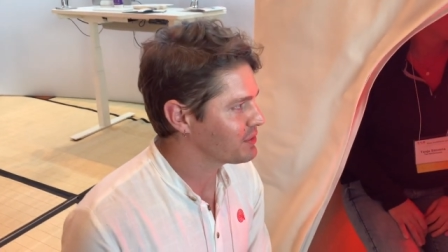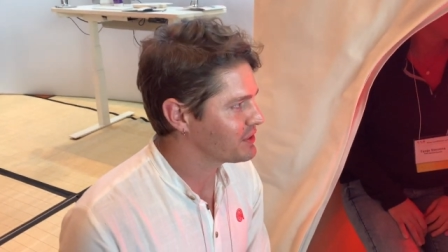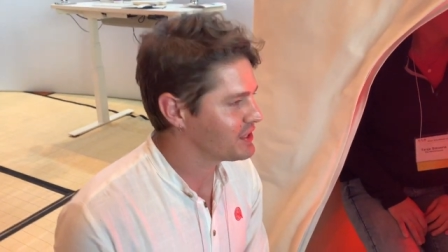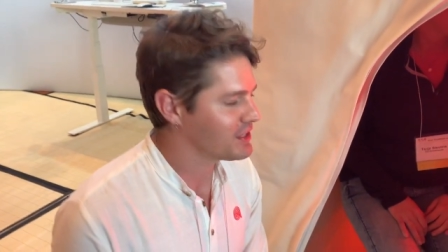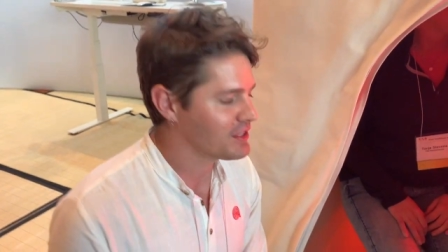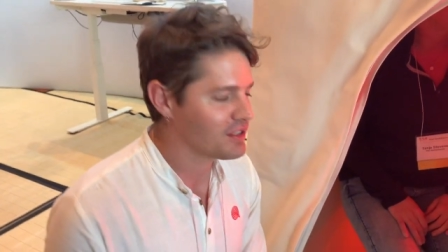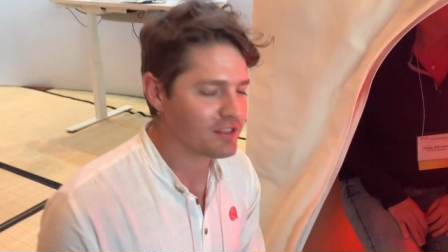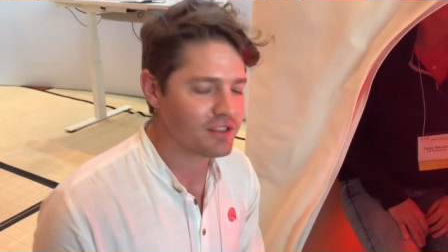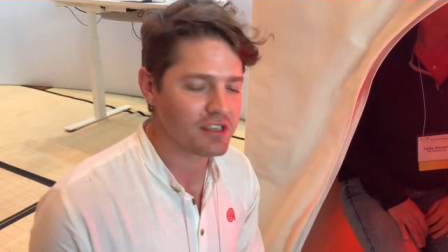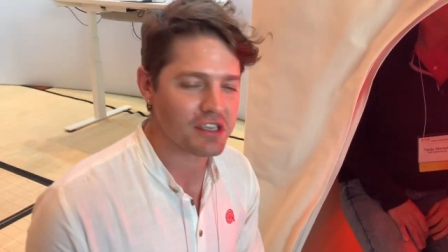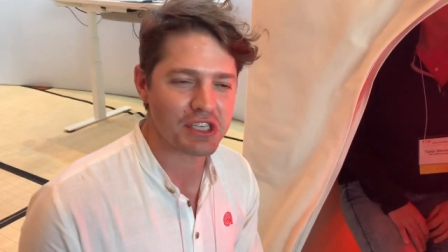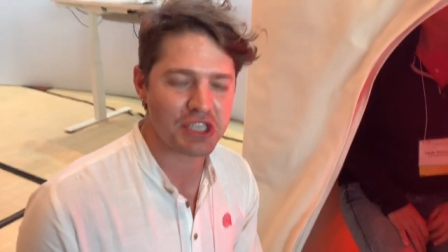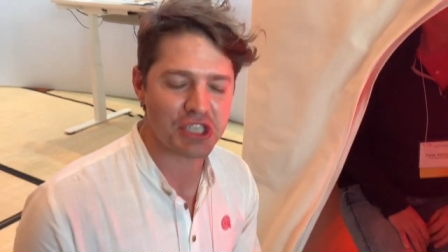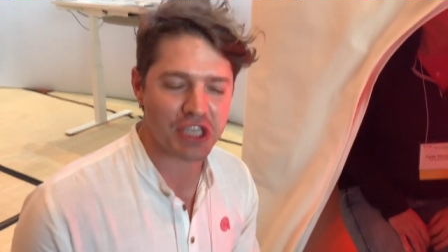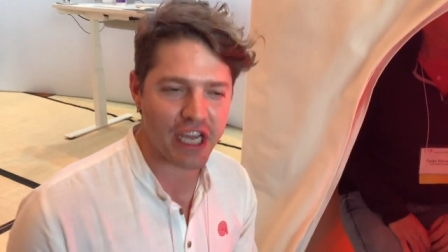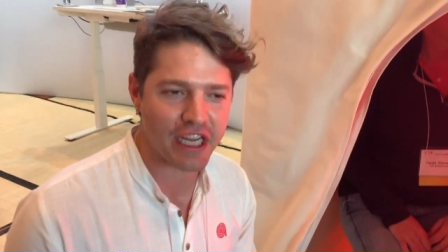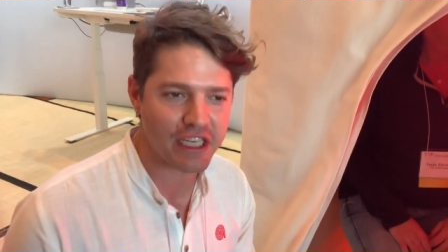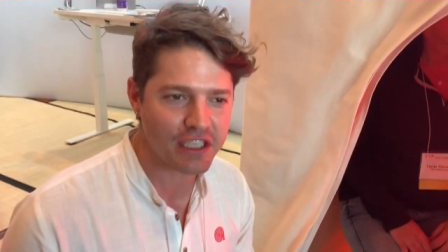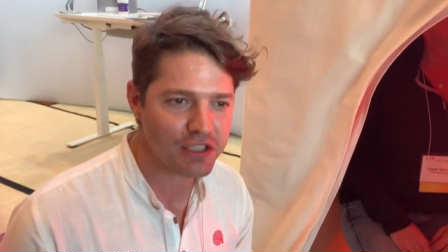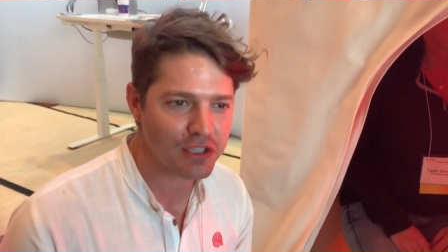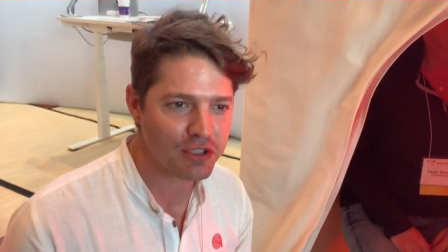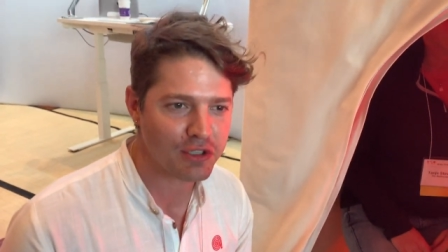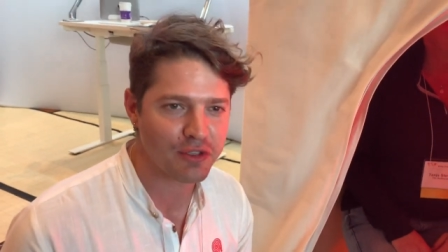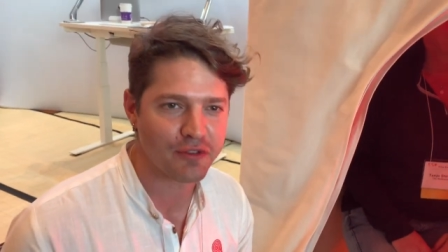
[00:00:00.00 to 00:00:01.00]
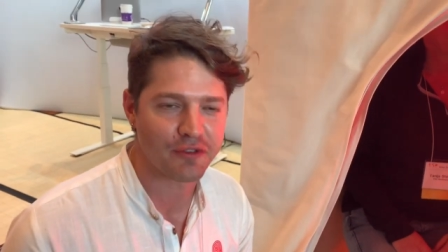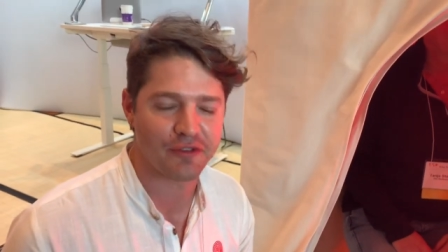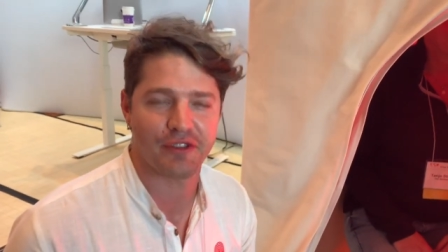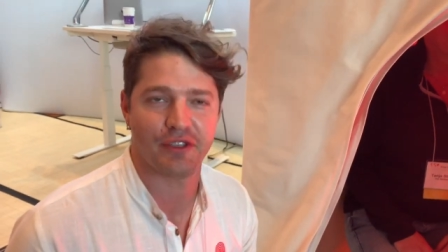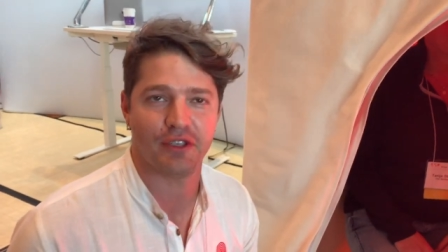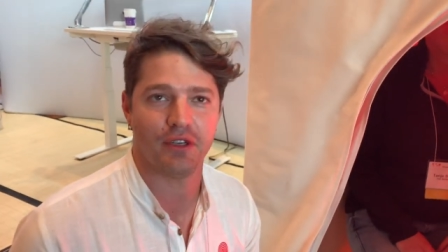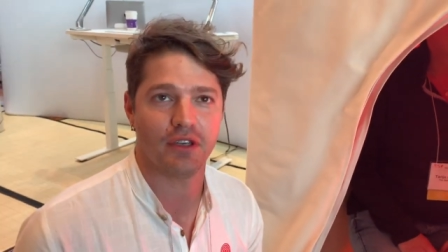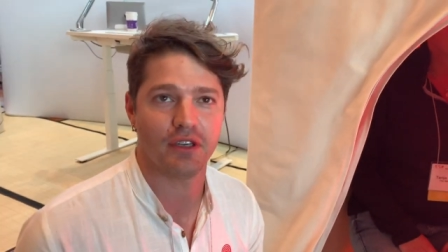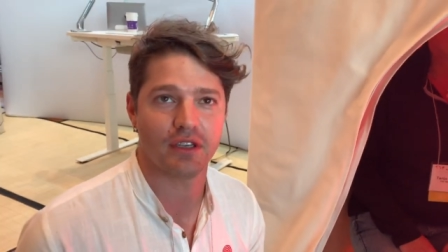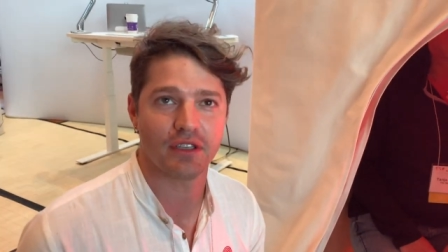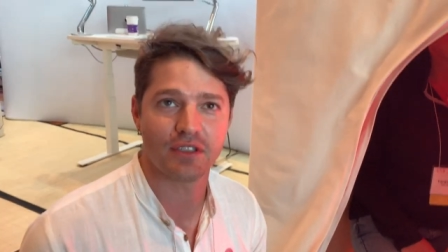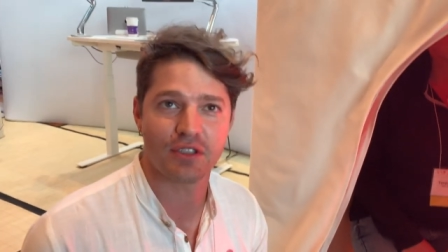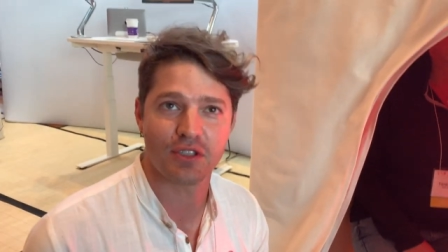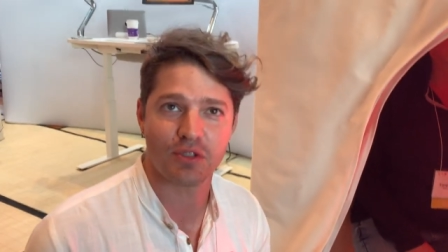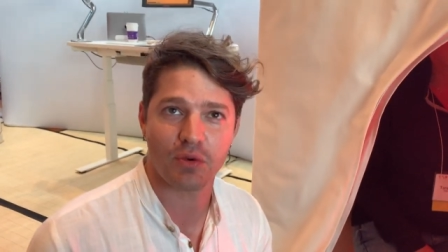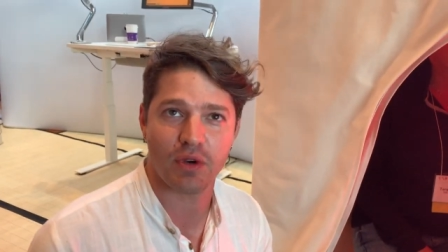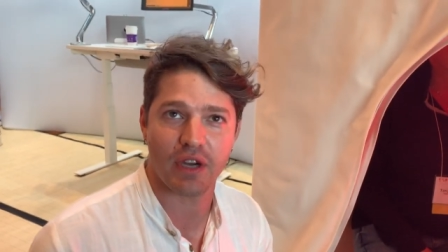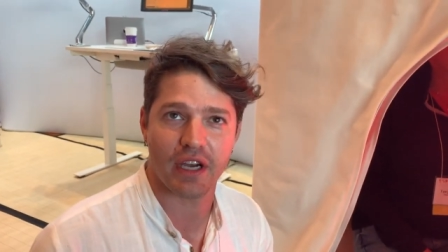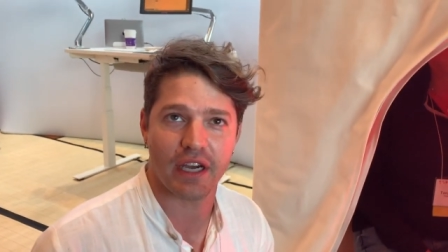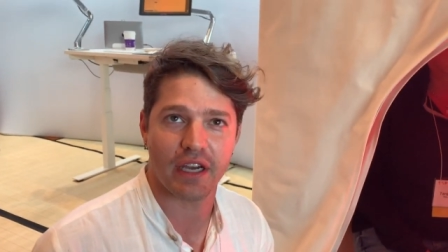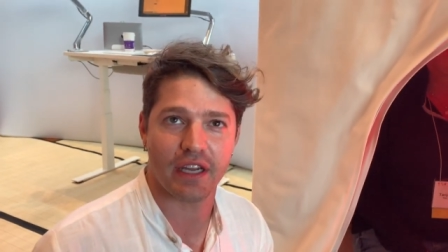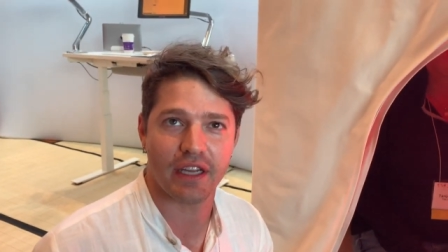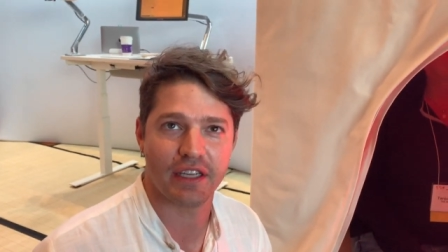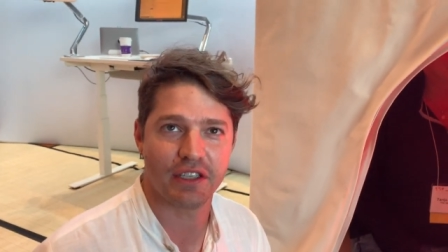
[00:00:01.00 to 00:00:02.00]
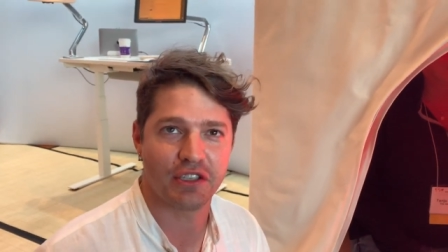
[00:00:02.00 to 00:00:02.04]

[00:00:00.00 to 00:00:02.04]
but this is a gentle, feel-good sweat.